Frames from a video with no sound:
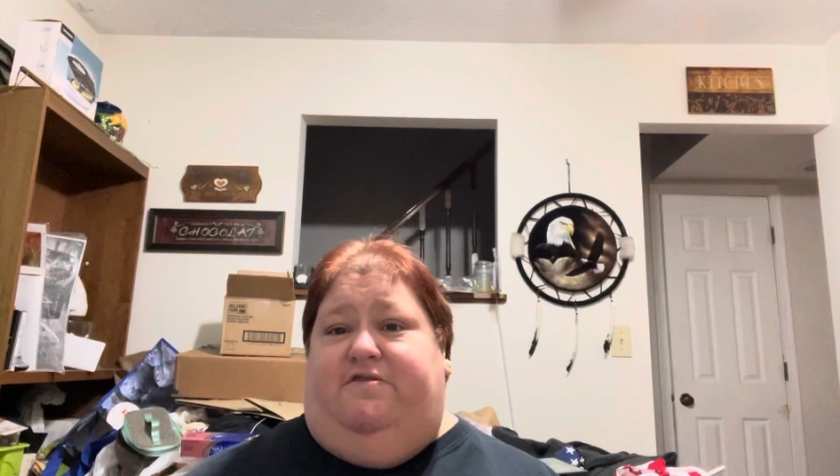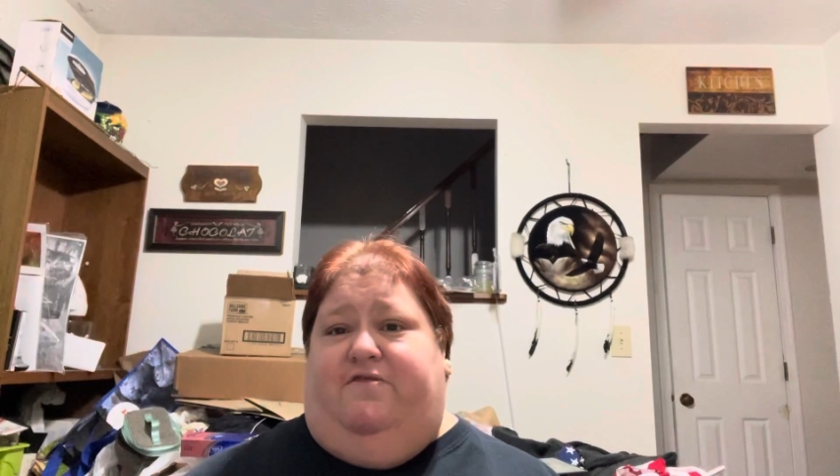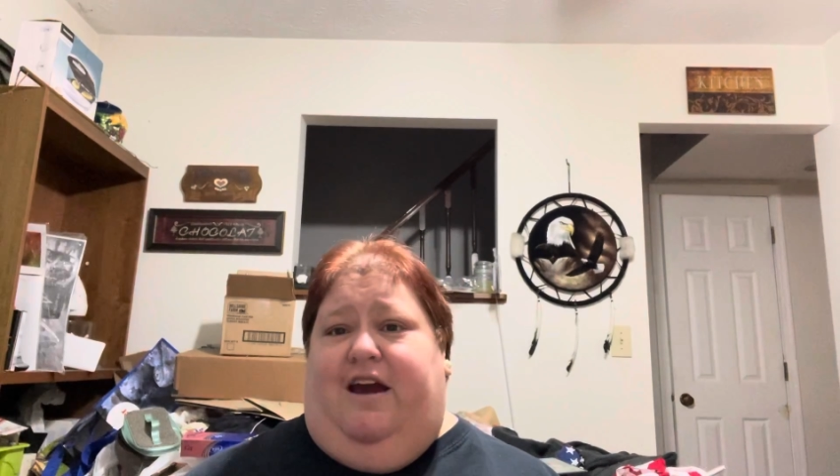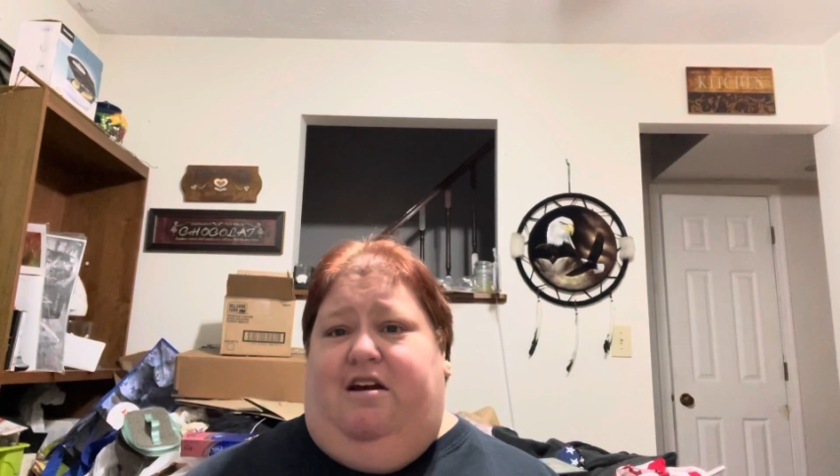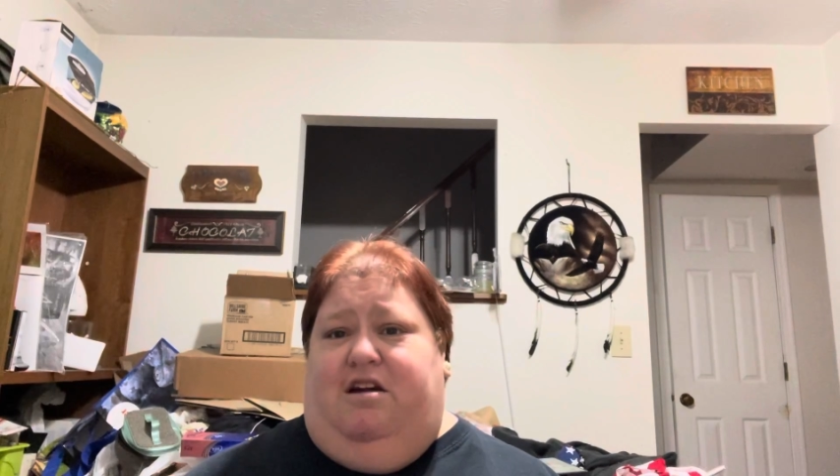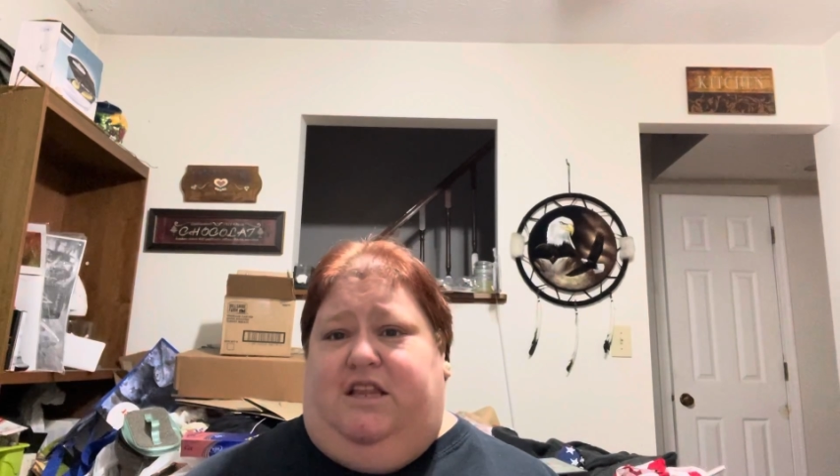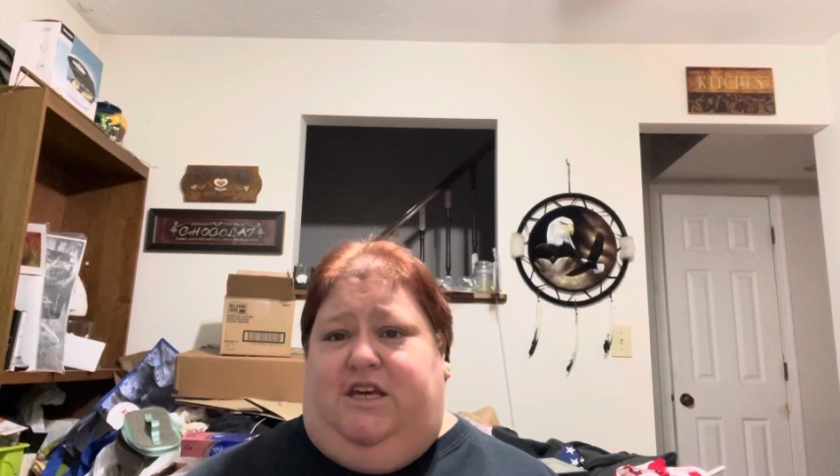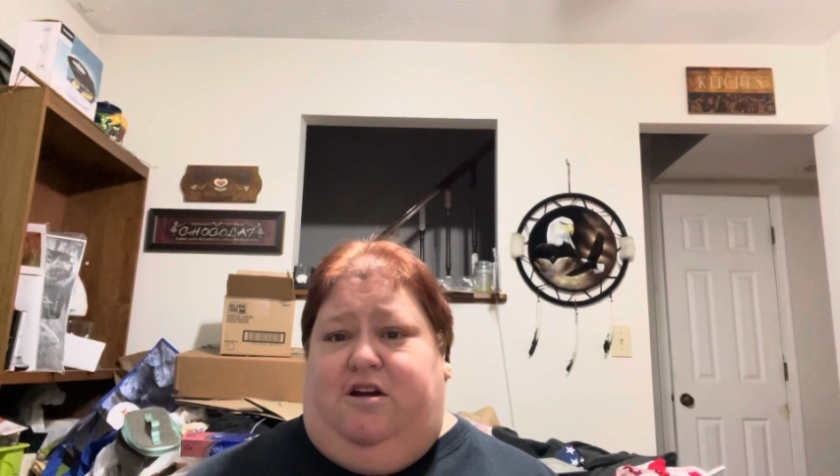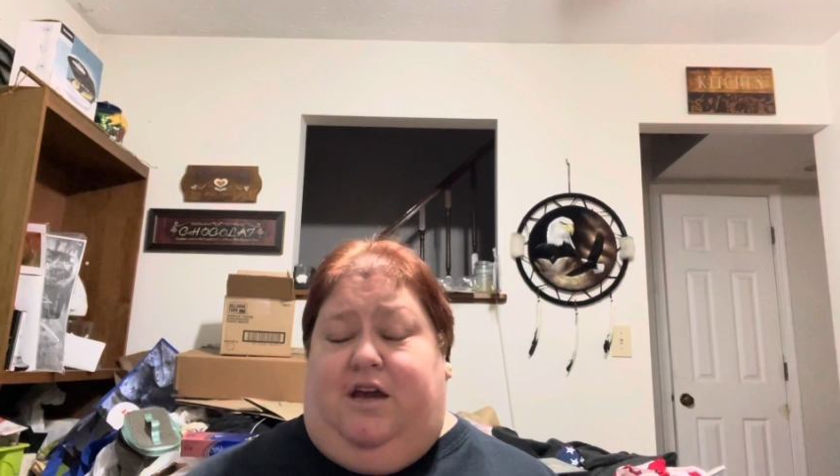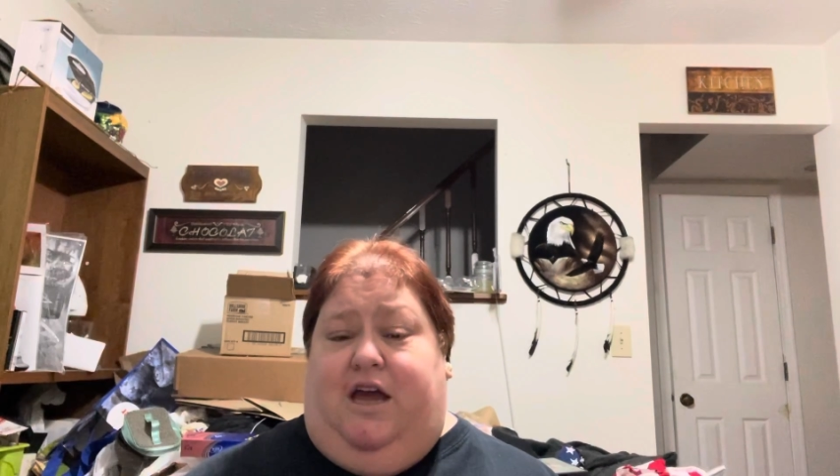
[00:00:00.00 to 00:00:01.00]
fire out
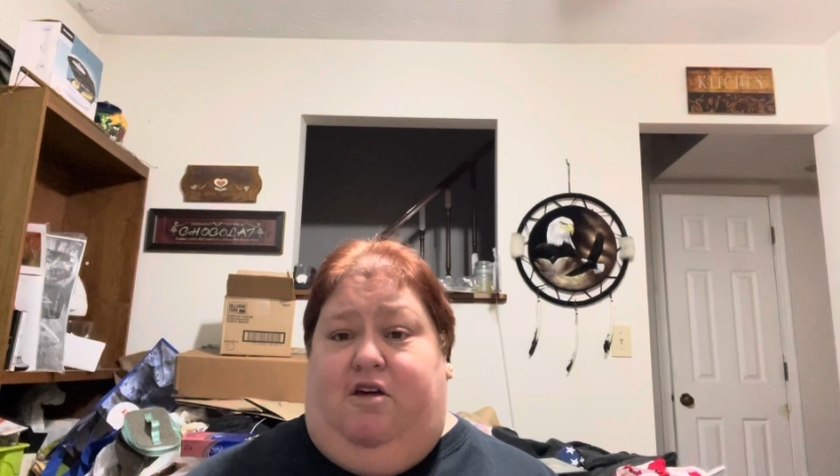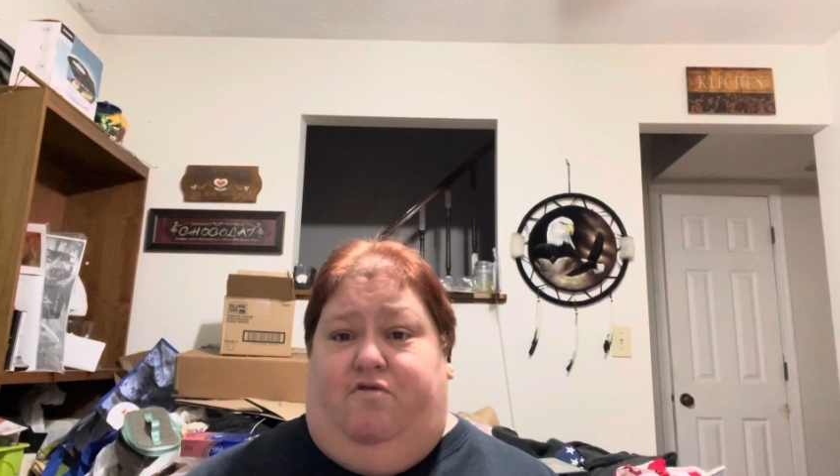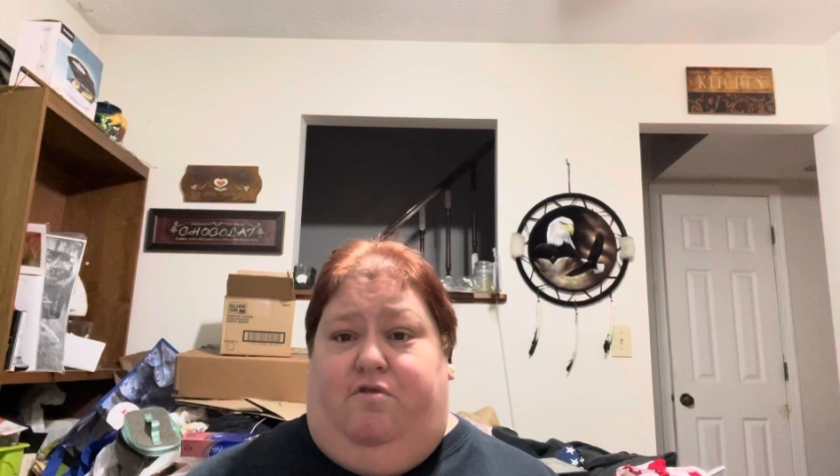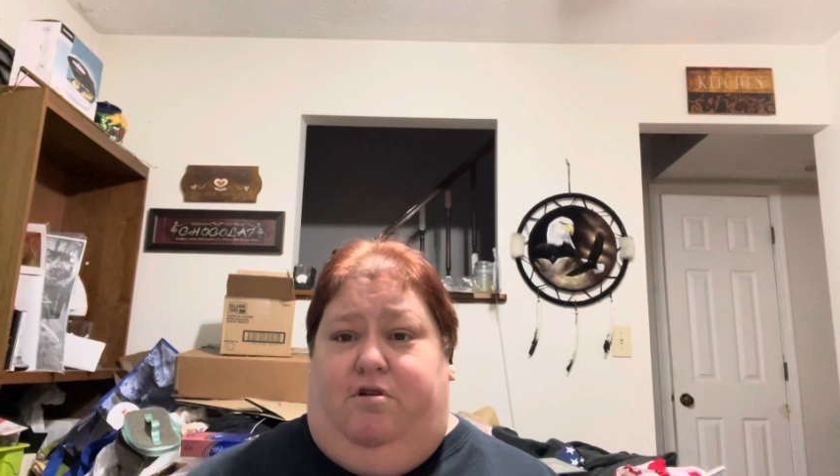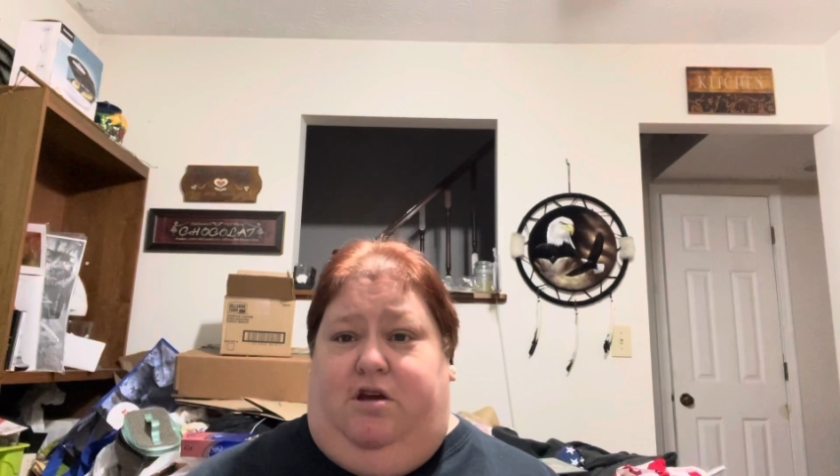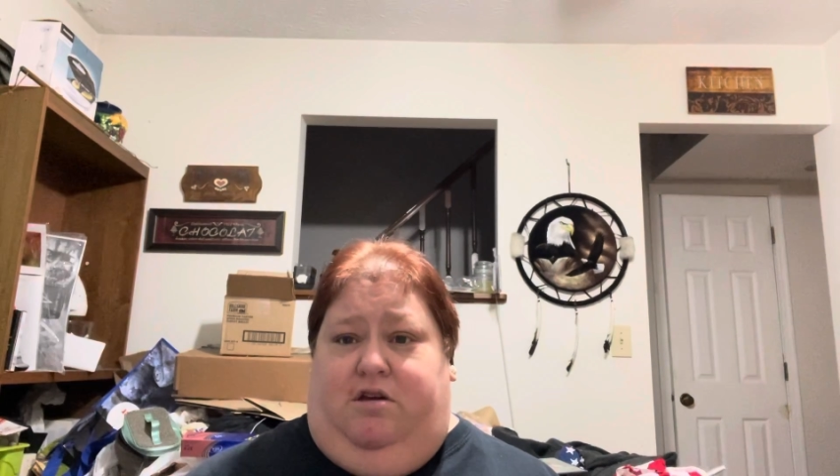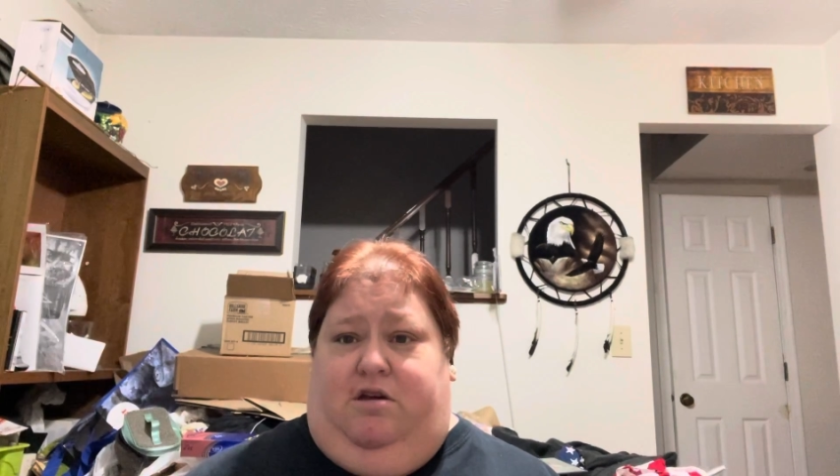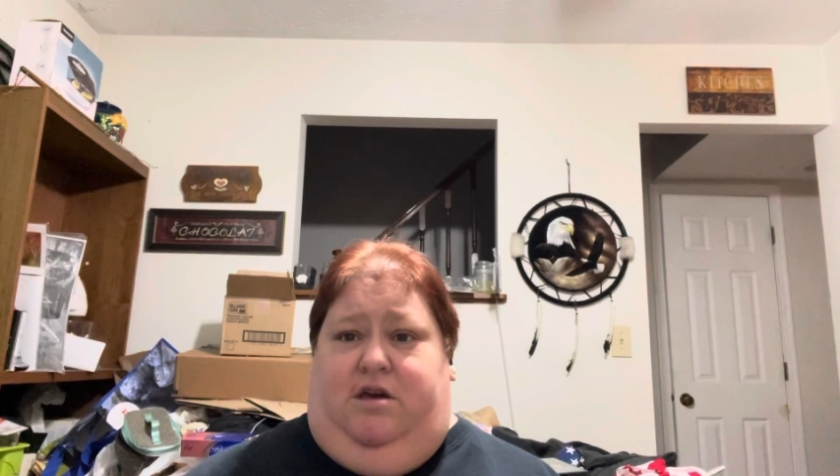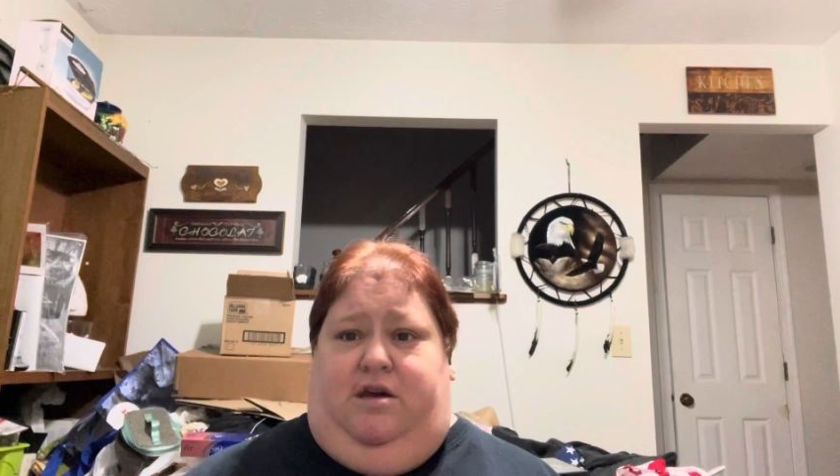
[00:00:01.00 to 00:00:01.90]
there in California,